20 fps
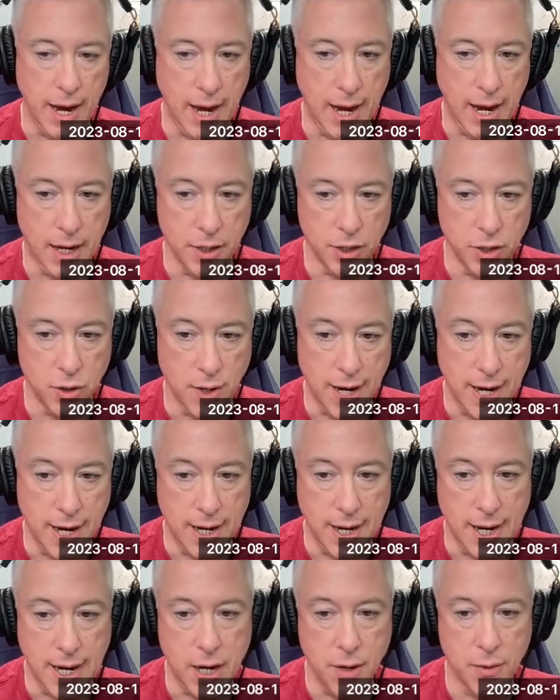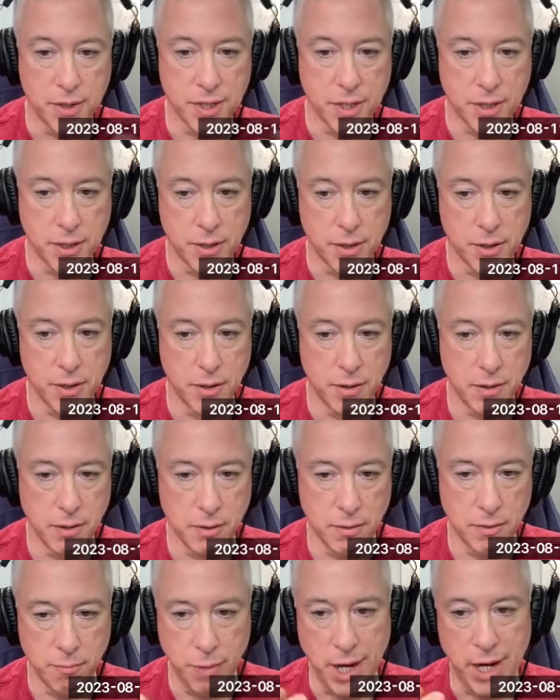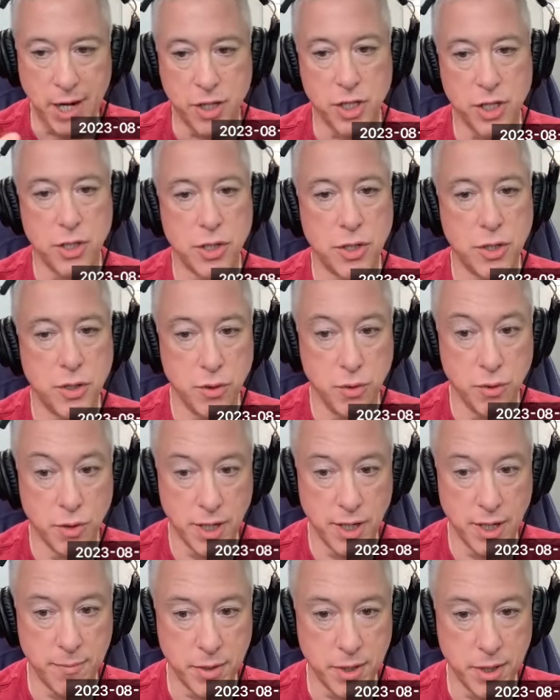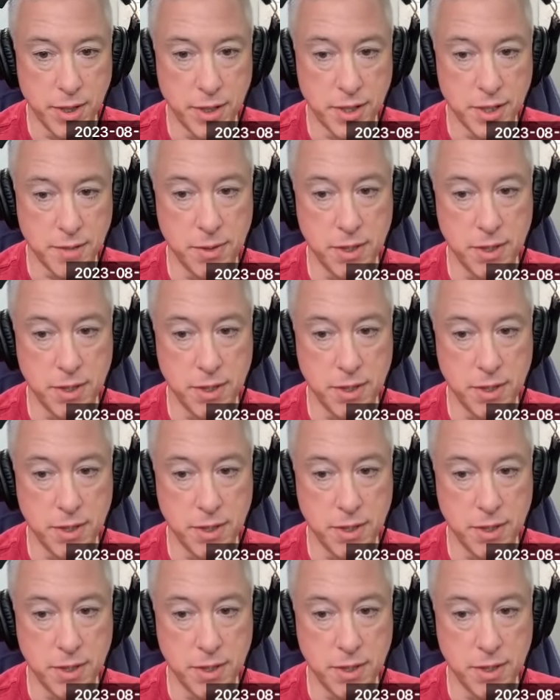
uh, you know, how is it managing two companies?